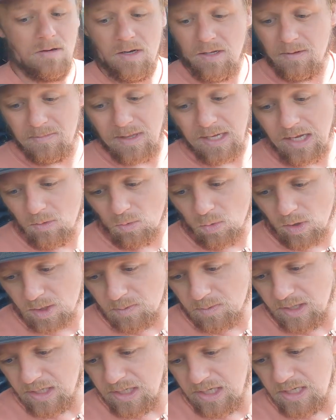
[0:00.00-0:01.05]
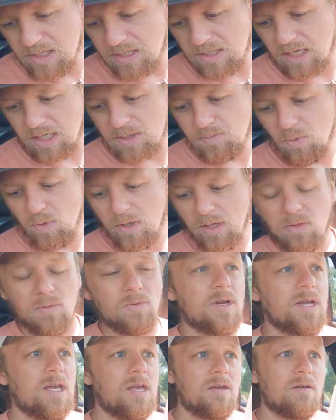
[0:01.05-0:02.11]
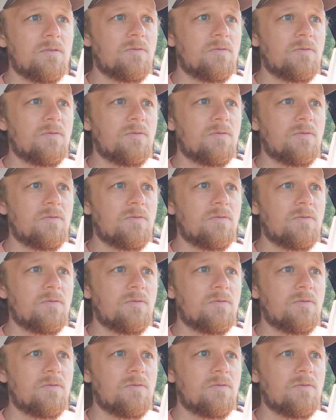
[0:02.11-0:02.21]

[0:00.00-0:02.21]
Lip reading: I think it works pretty decent. 6.3,